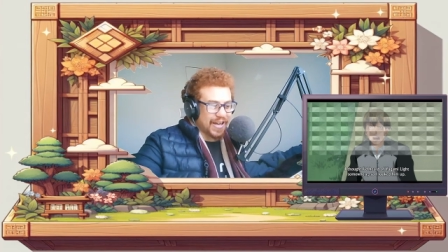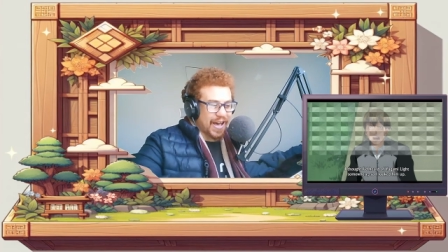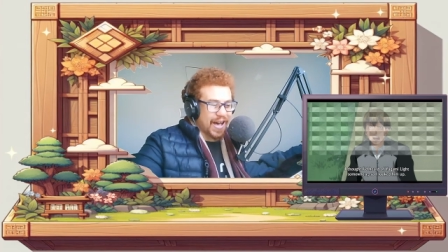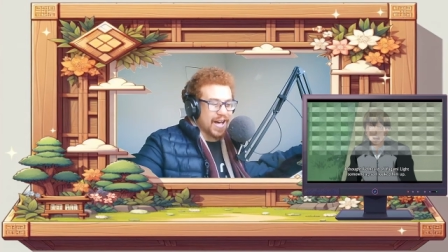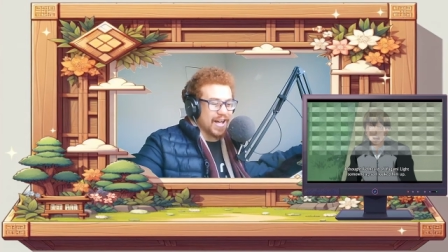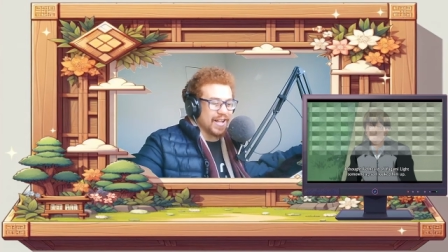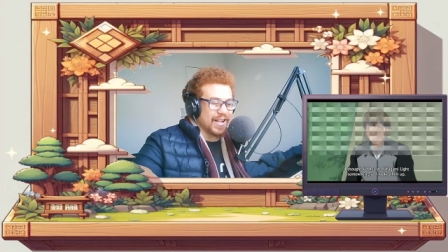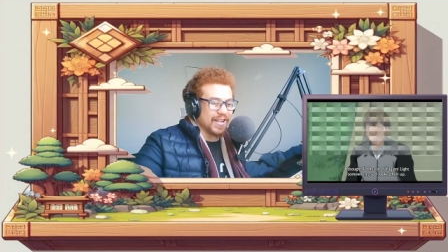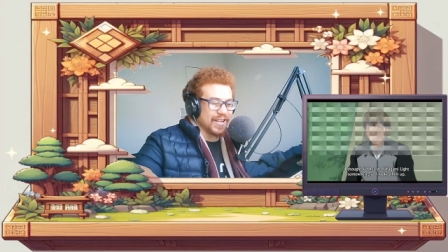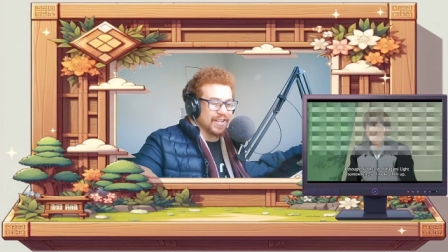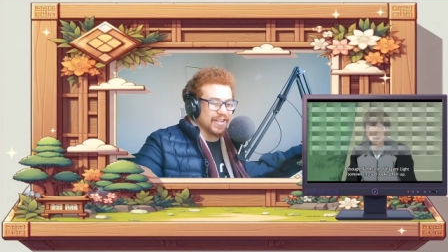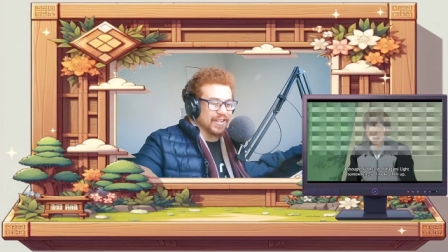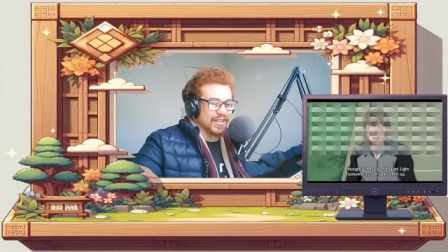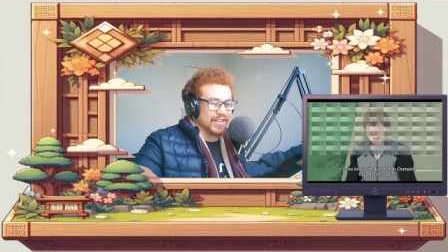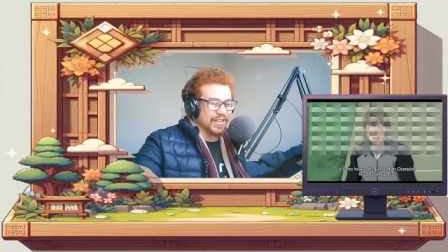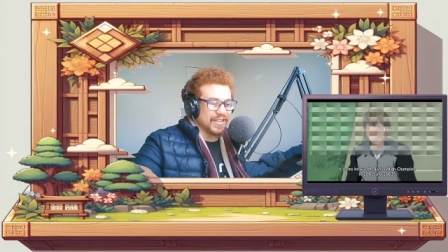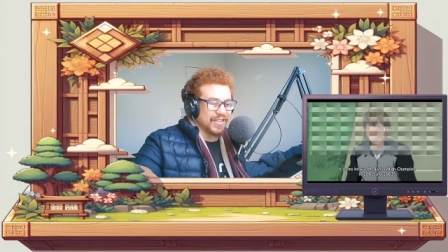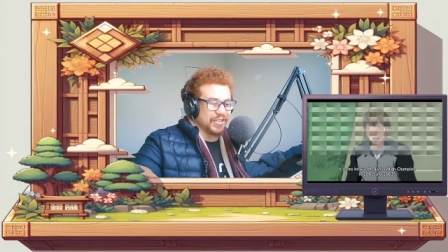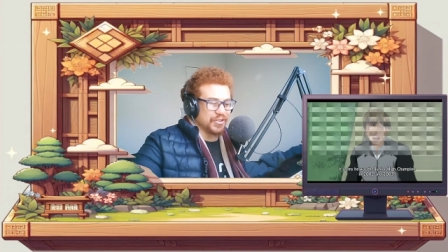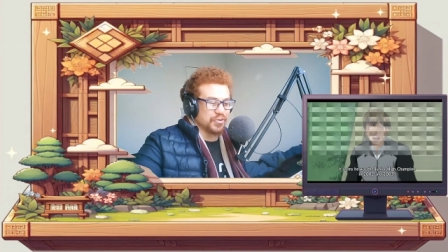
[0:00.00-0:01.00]

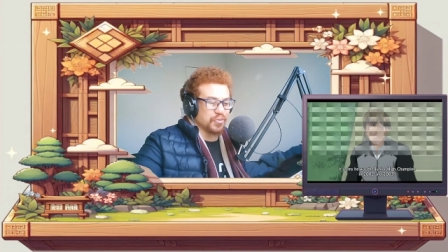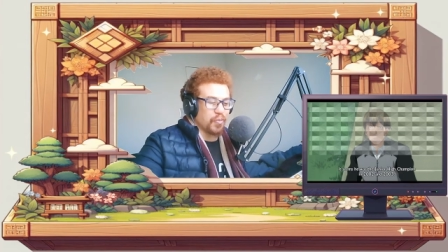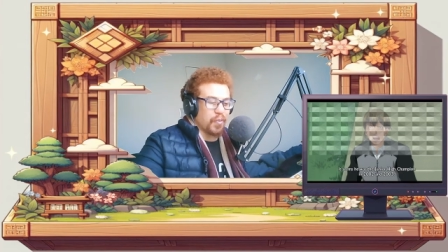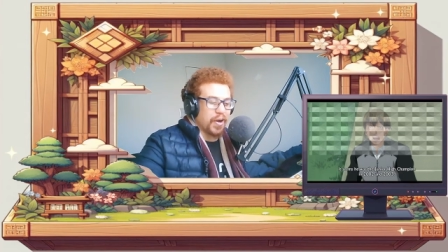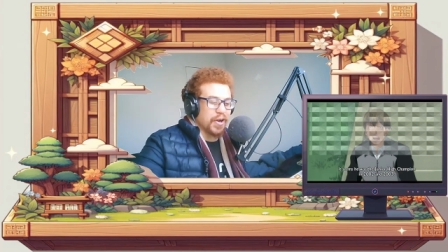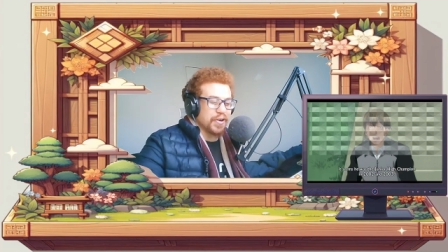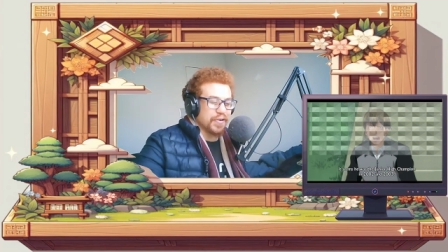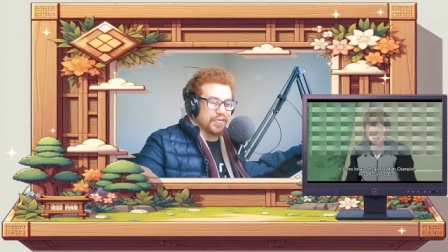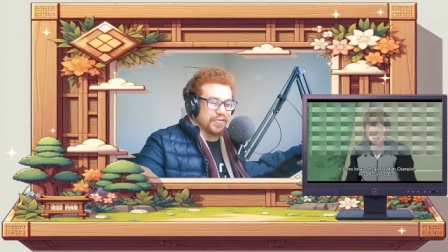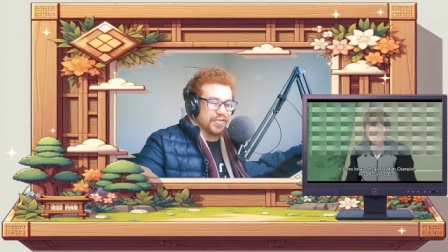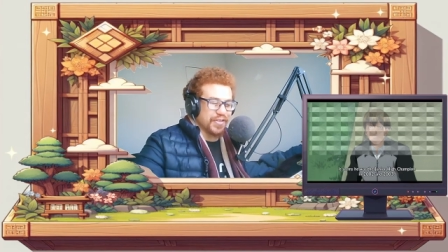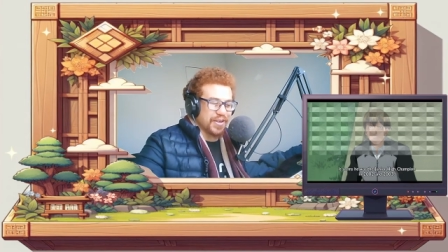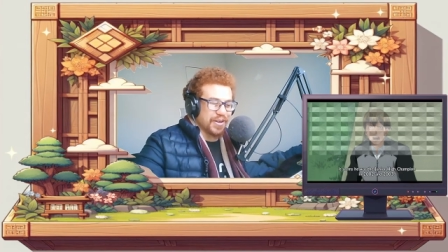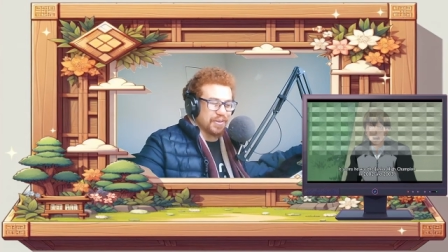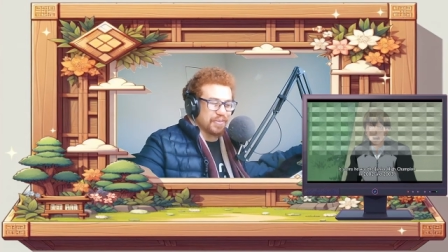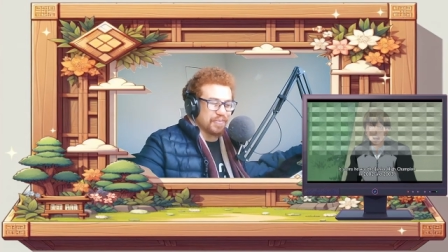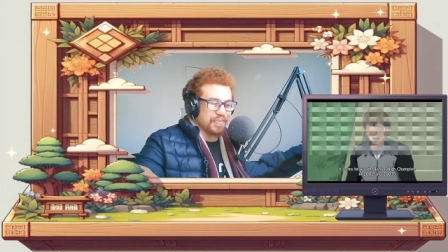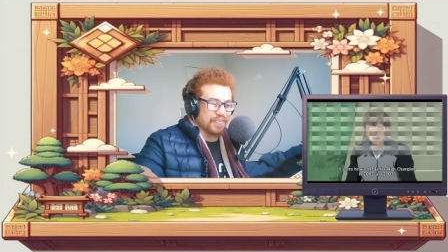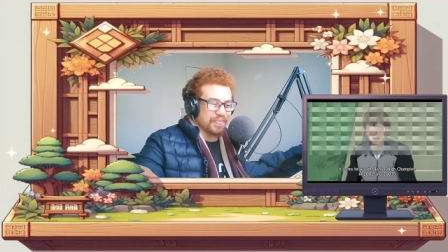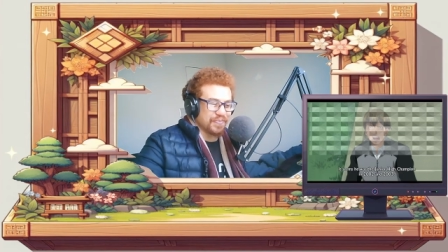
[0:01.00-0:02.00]
L is one of
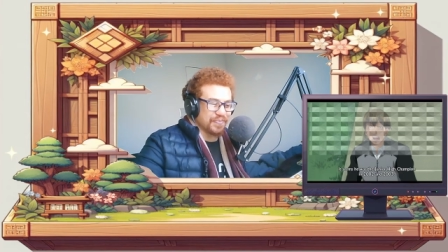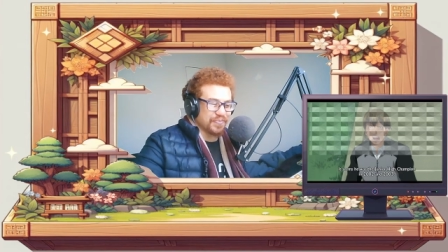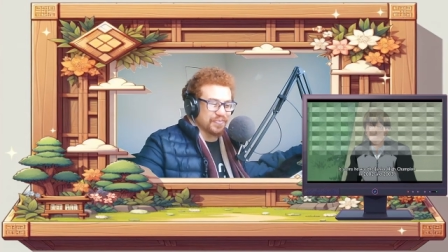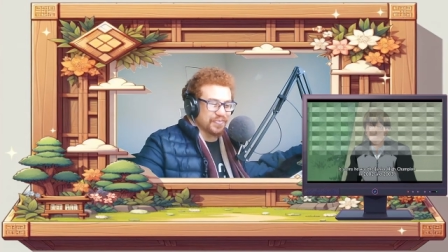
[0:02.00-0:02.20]
them.